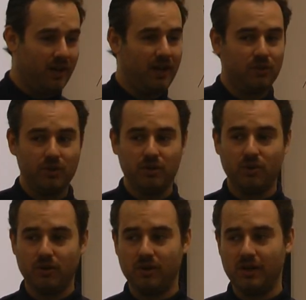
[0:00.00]
enter
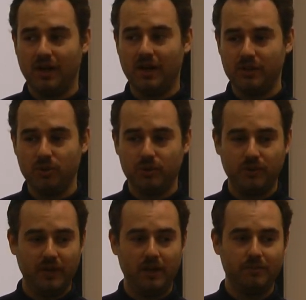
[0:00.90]
your
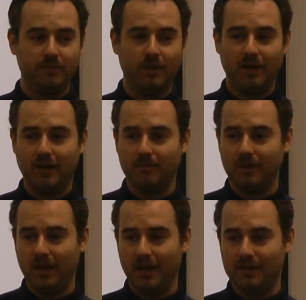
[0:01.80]
username
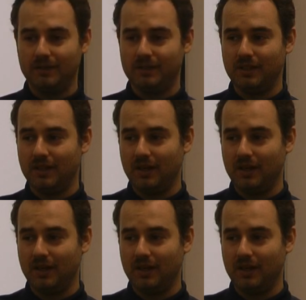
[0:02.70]
and